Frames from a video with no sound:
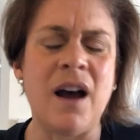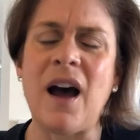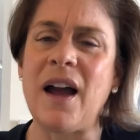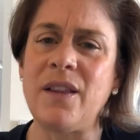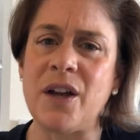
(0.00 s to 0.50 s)

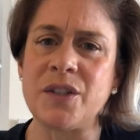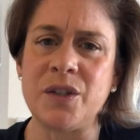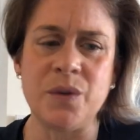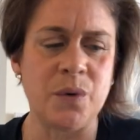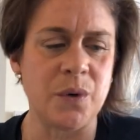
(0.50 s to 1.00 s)
I lost
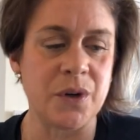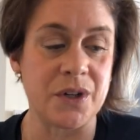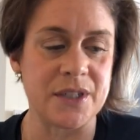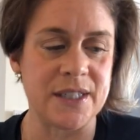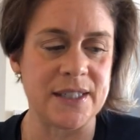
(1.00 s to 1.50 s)
two
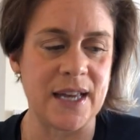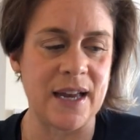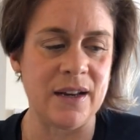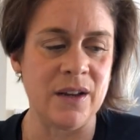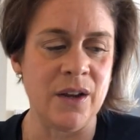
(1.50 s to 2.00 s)
quarters, he
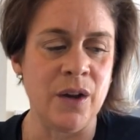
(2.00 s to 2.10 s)
said.